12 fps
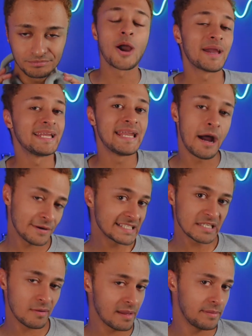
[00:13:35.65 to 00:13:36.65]
Okay, now I
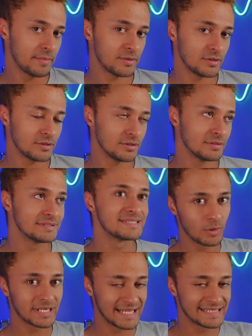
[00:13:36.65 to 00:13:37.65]
see why people
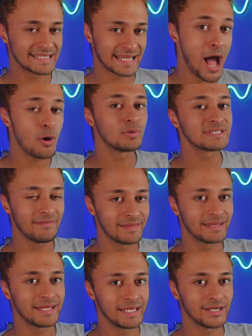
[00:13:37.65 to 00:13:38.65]
were dancing out of
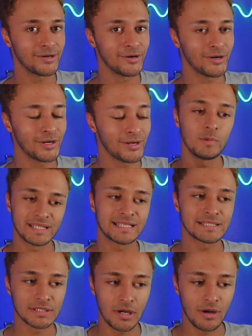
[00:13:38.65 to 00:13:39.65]
the theater with
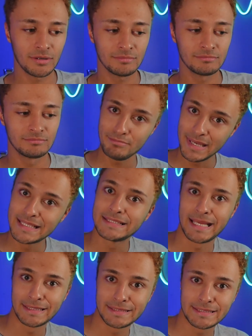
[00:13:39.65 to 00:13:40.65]
this song. Makes
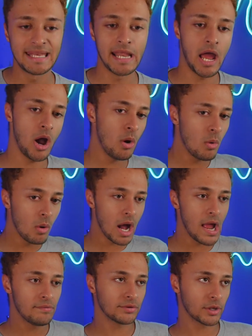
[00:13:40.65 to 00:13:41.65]
sense. And now
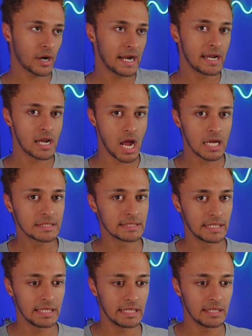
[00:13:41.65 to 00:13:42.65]
I regret not
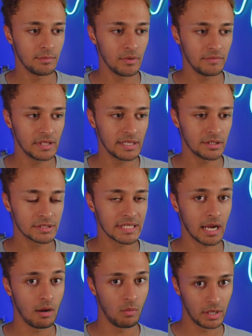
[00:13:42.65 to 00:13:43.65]
seeing it in the movie theaters
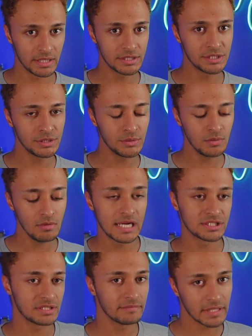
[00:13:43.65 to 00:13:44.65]
like I wanted to. I
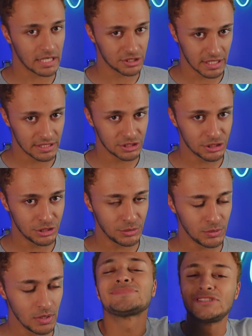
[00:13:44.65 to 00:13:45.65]
just never got a chance
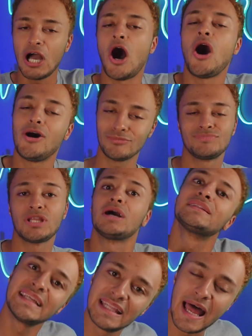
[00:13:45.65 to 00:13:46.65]
to. Y'all,
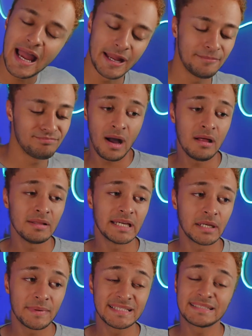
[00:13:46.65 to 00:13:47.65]
y'all did that. Well,
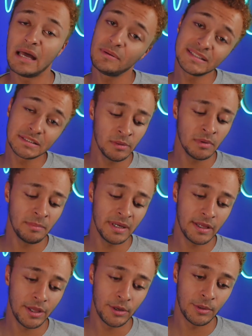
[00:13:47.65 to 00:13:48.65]
anyways, that was Anyone
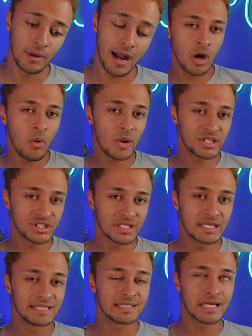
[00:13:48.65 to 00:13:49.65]
But You. Go watch
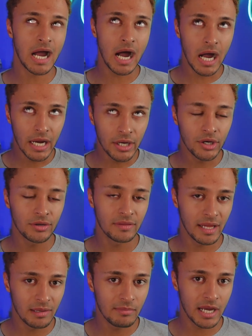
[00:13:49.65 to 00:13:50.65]
the entire
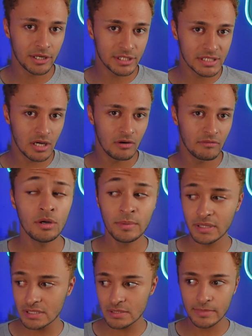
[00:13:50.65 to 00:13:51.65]
thing by yourself or
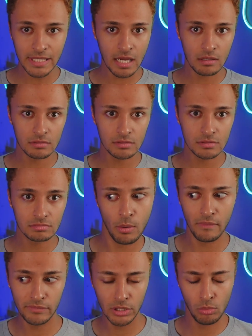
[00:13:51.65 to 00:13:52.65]
with somebody else.
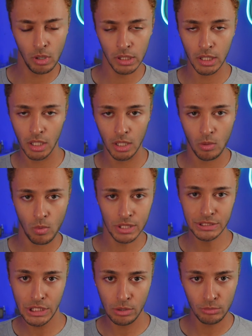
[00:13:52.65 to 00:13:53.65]
However you want to
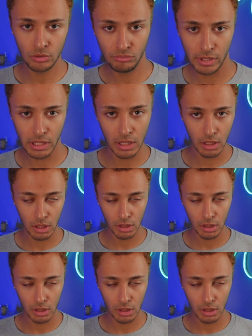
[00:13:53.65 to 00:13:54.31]
watch your movie.